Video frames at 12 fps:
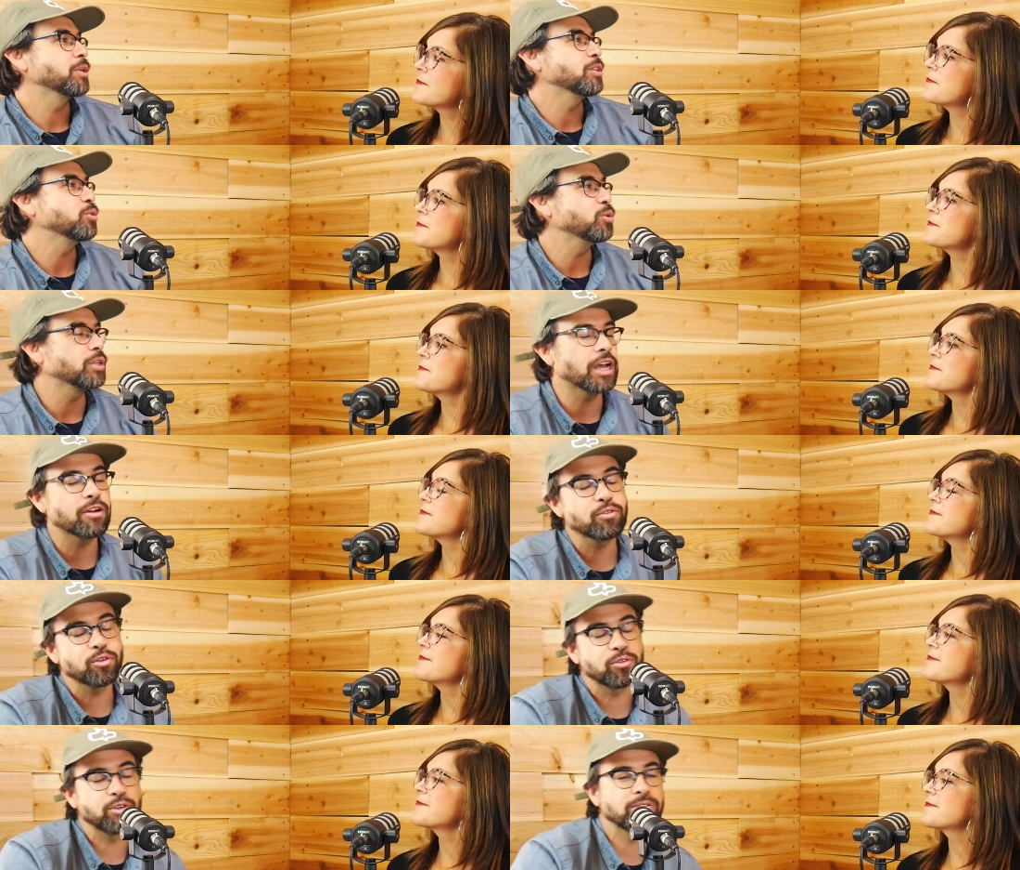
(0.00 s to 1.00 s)
Speaker 1: been doing
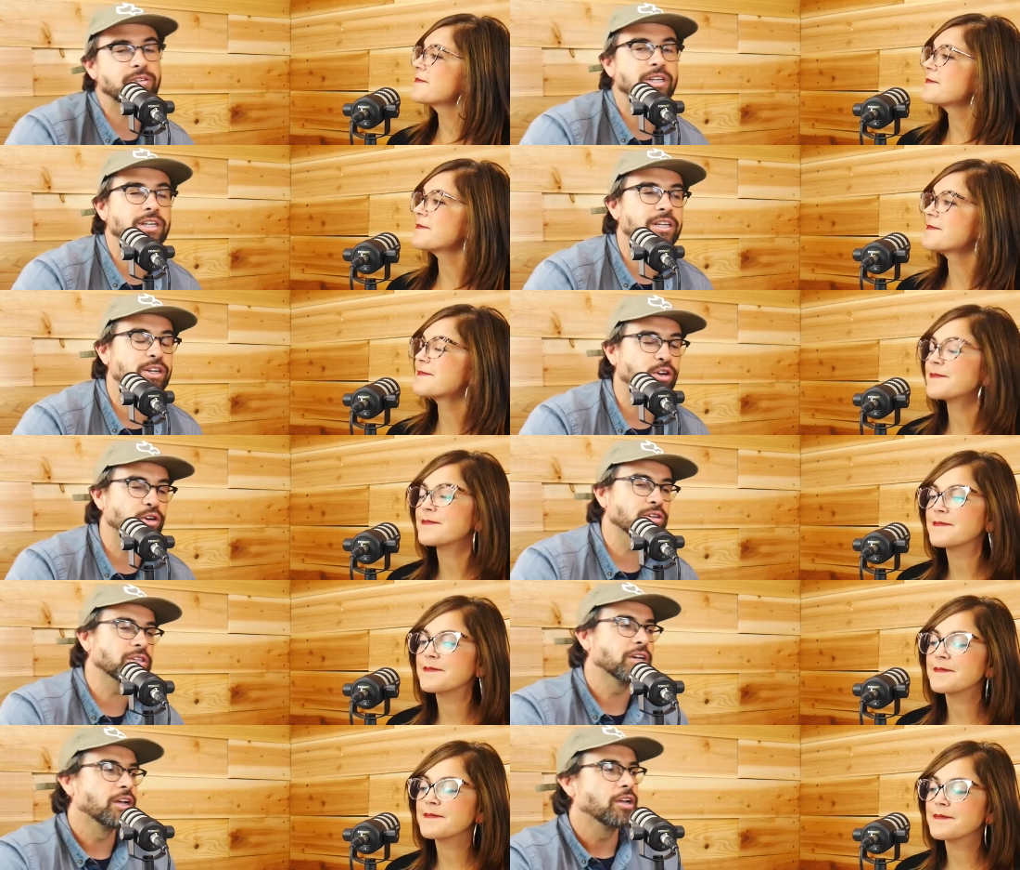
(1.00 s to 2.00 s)
that for 15
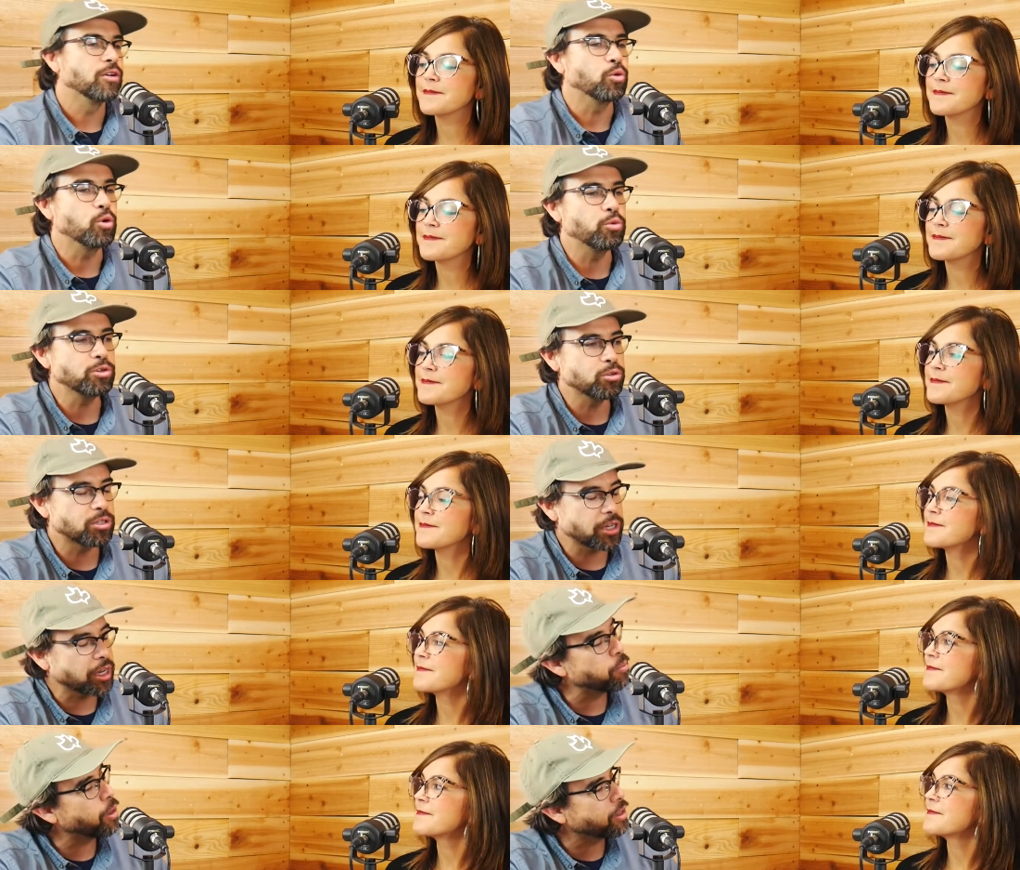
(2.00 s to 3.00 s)
years. What would you
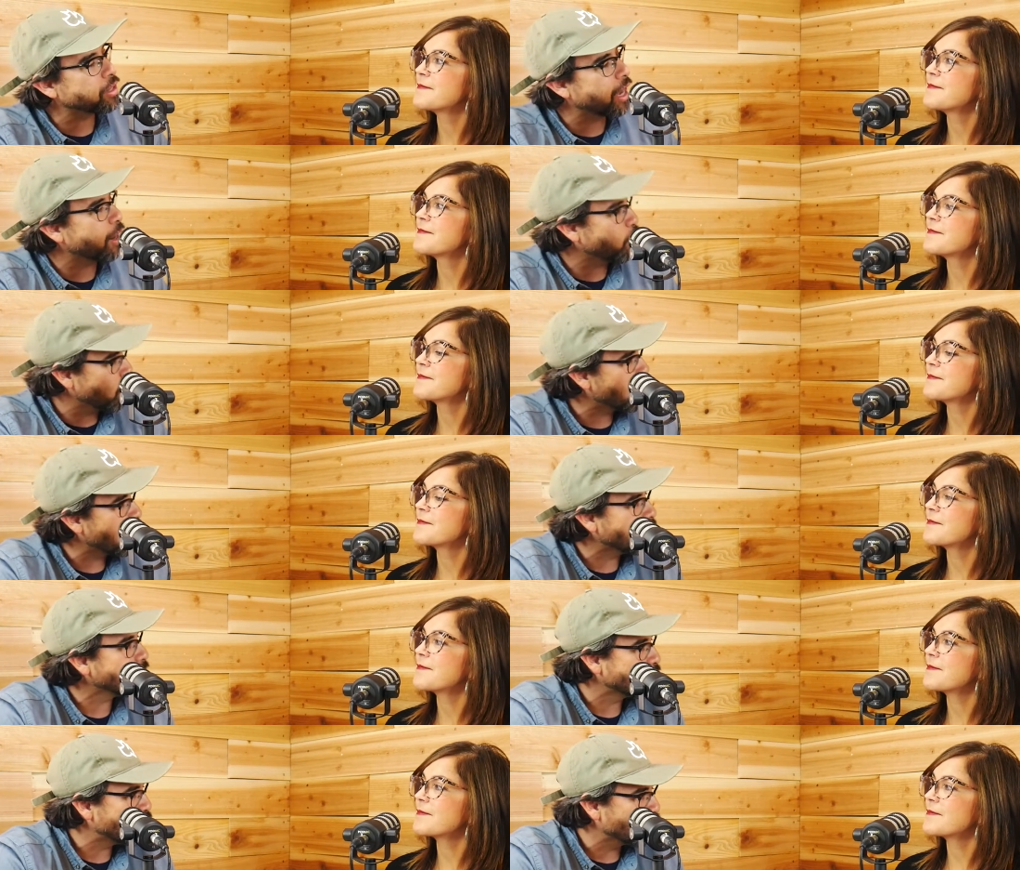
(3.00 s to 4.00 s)
say about that
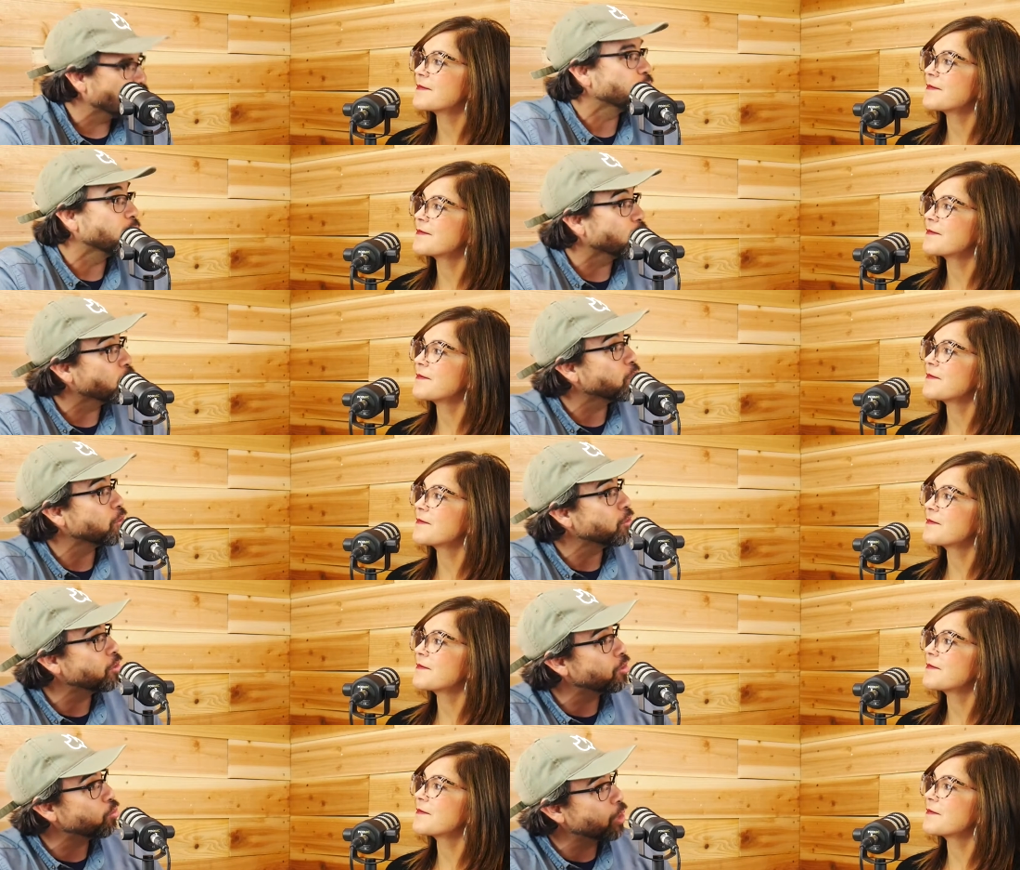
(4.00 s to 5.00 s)
kind of career
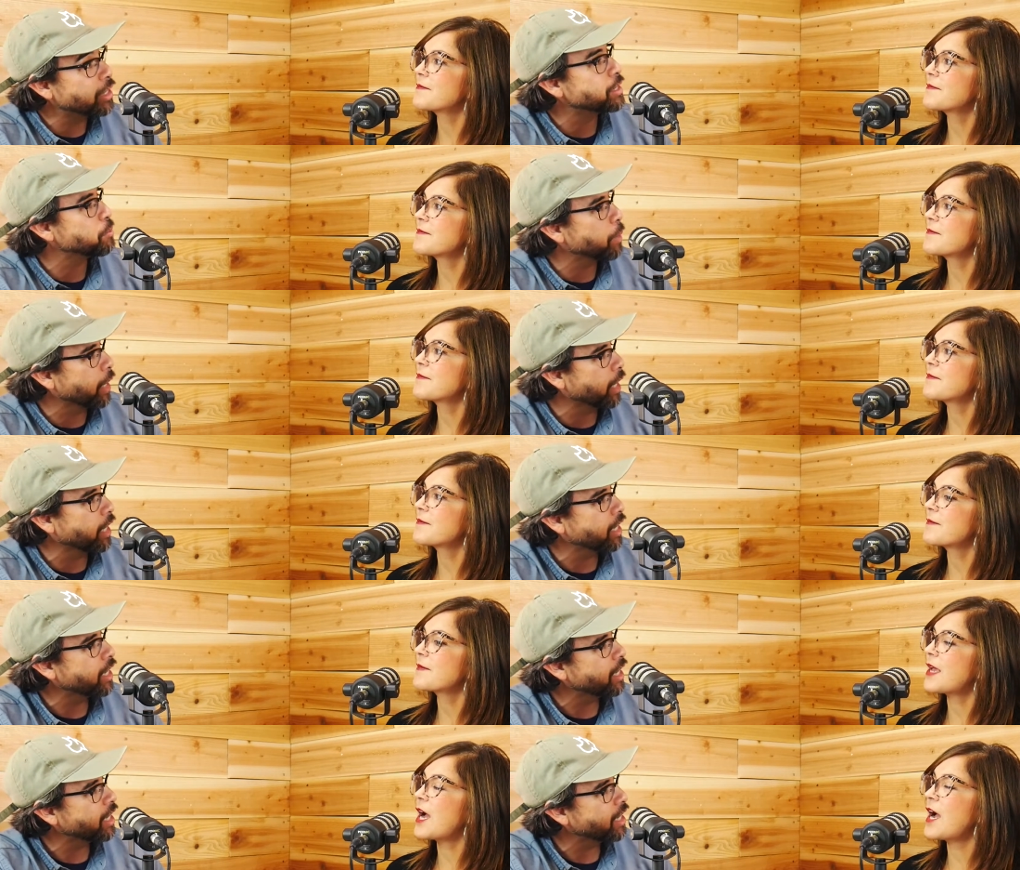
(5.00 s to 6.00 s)
resume?
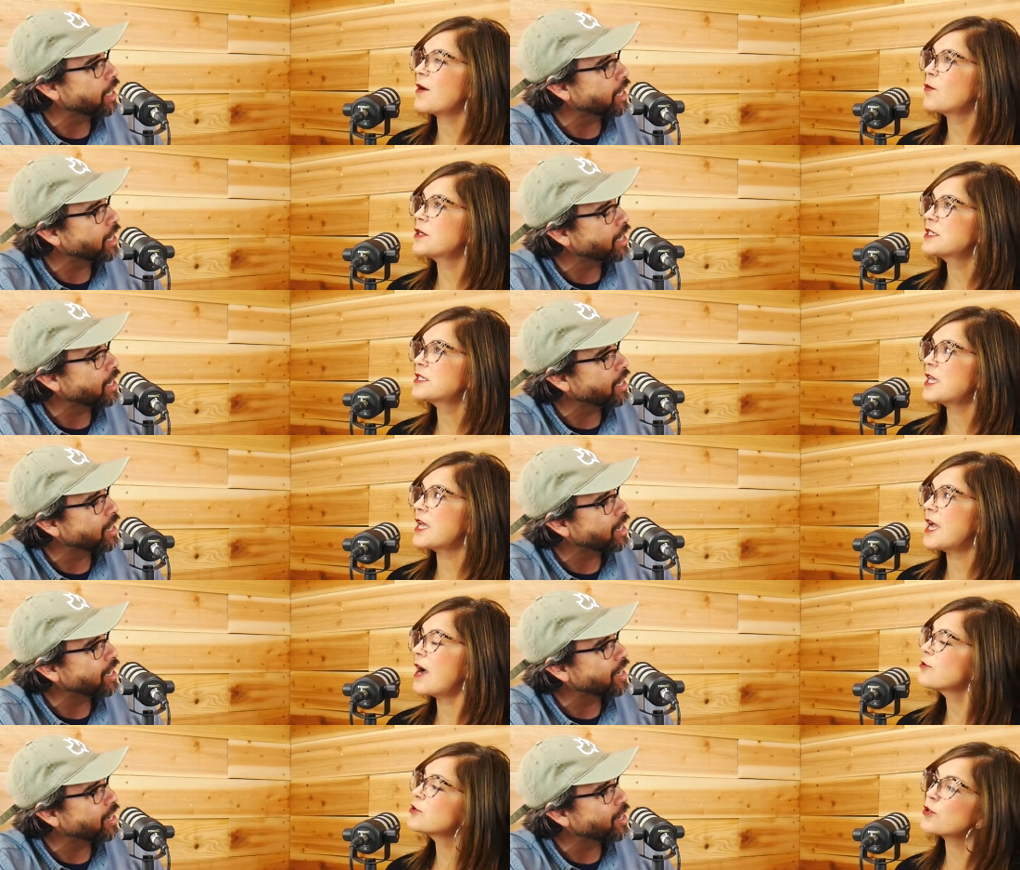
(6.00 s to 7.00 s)
Speaker 2: I would say,
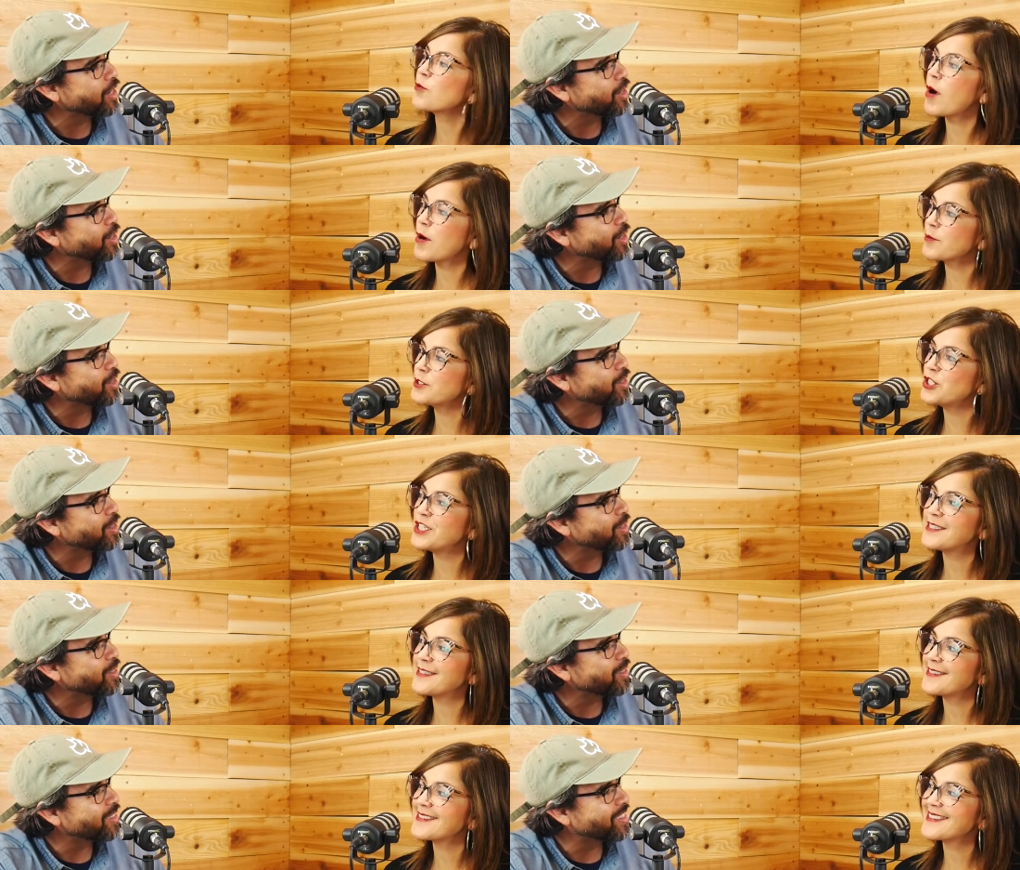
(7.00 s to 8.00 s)
how's her walk with
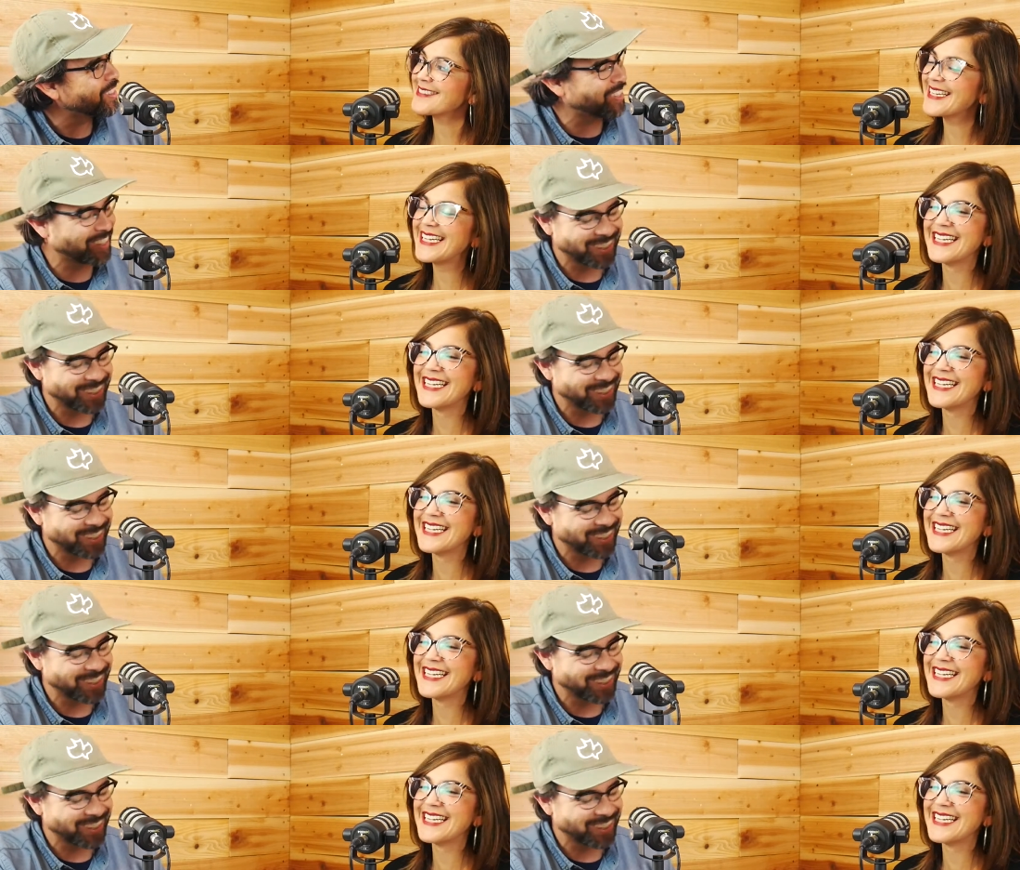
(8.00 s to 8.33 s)
Jesus?